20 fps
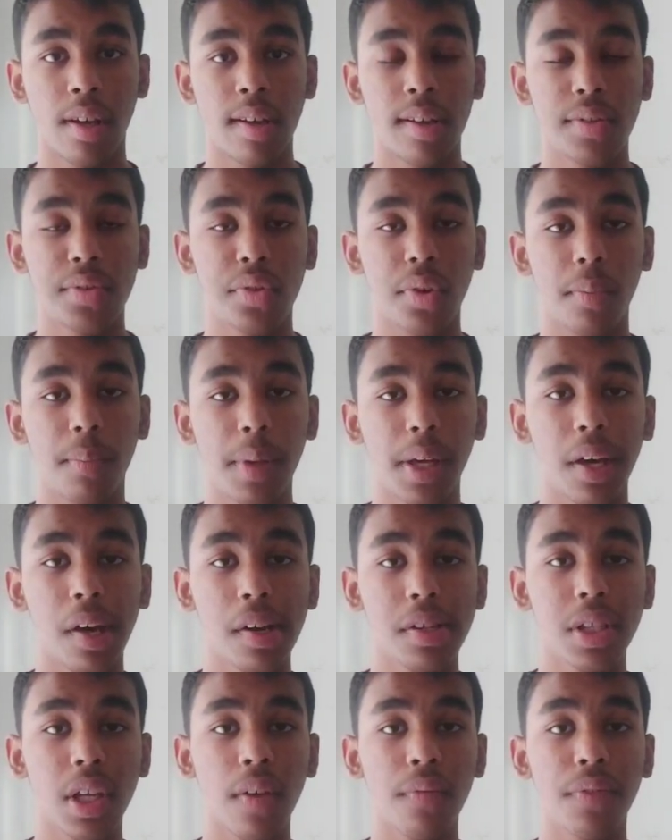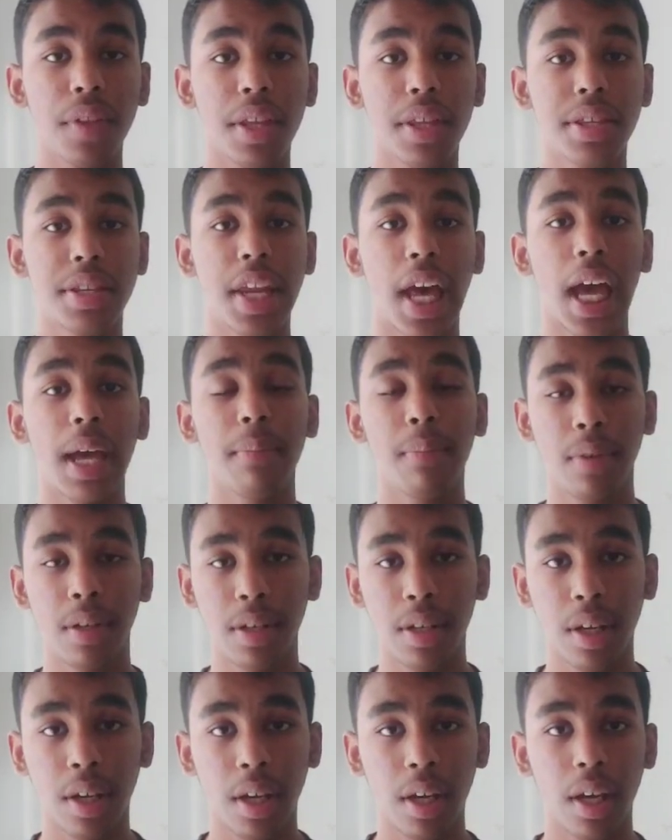So because of this,
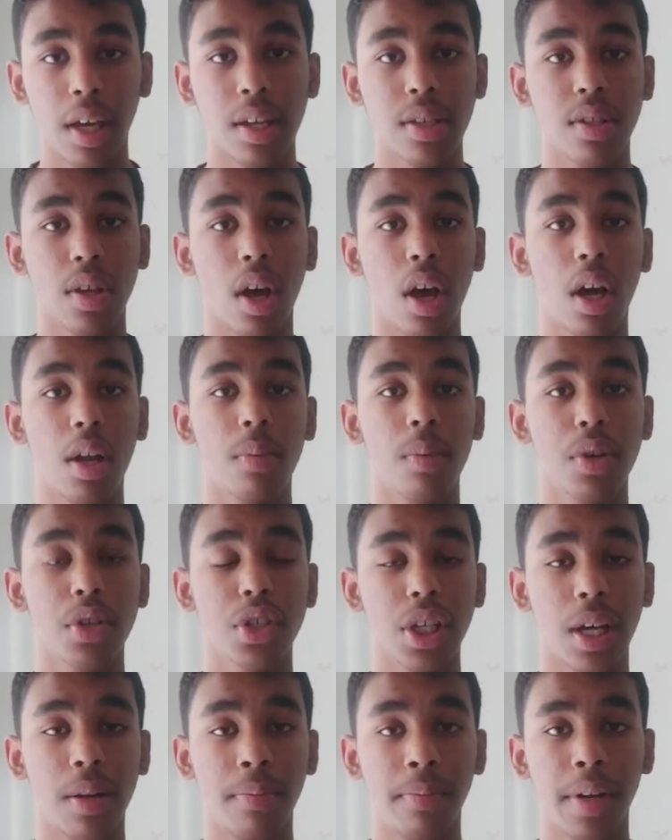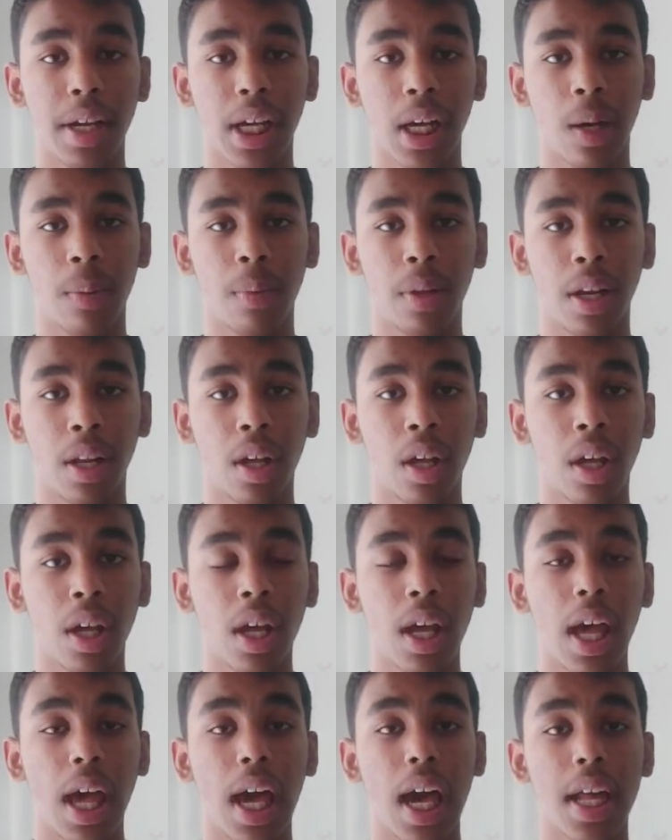diamond is almost unbreakable
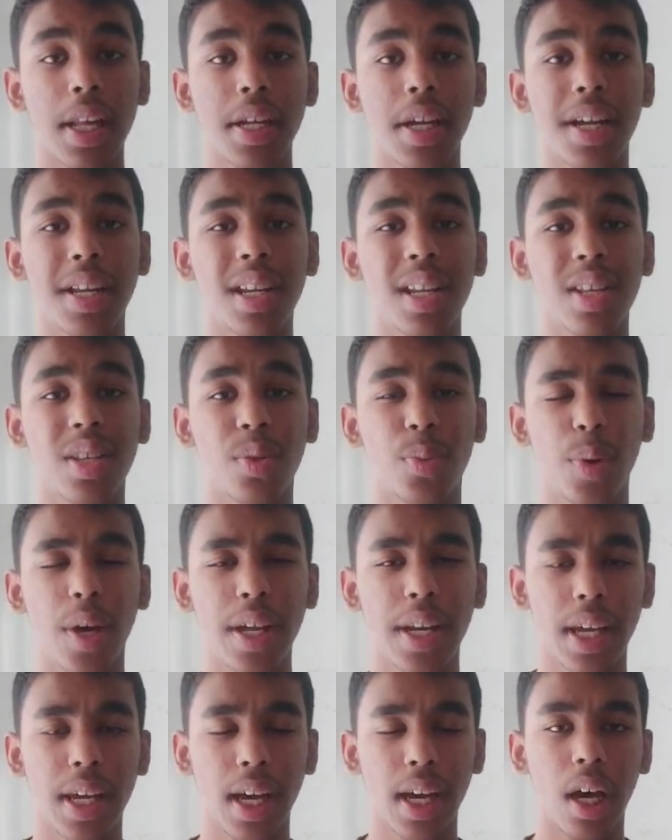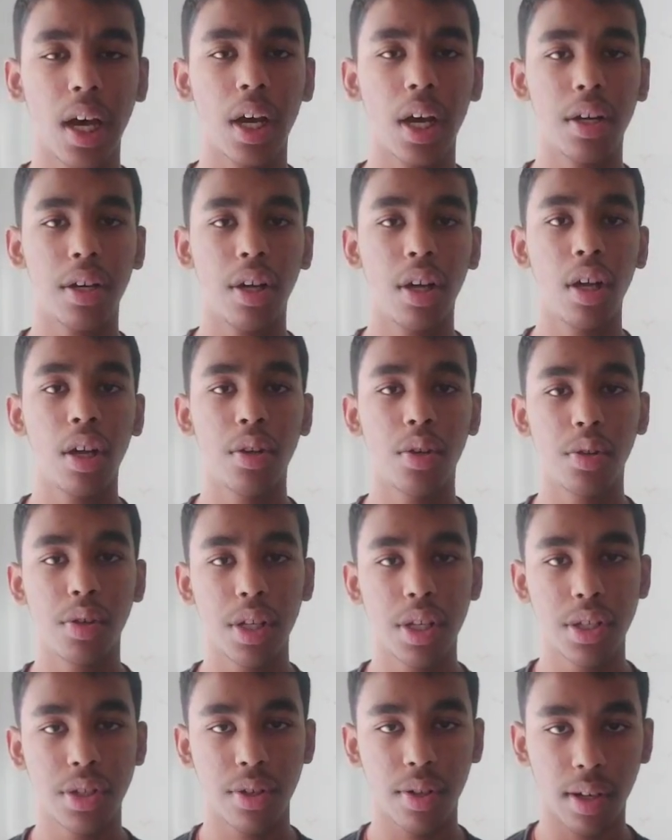and it is very hard to
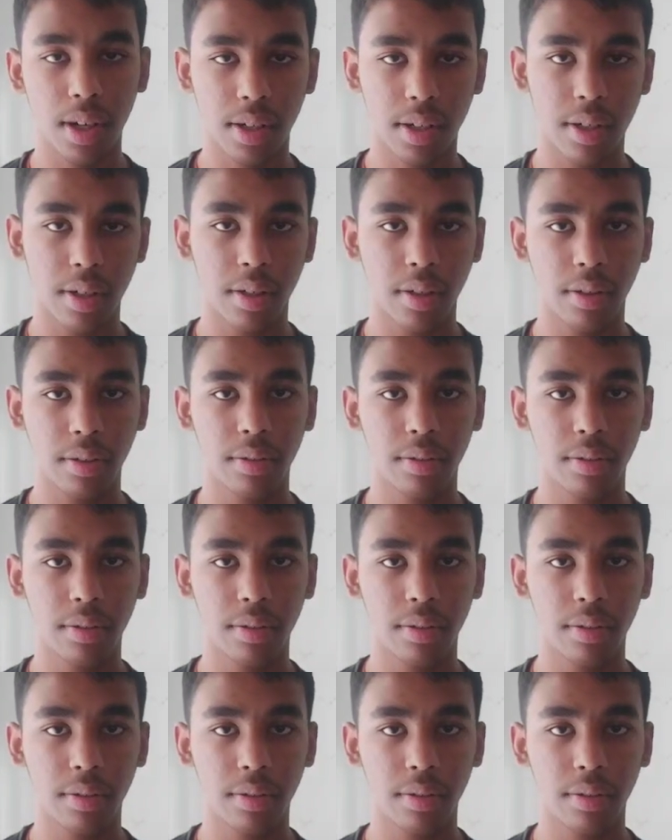destruct.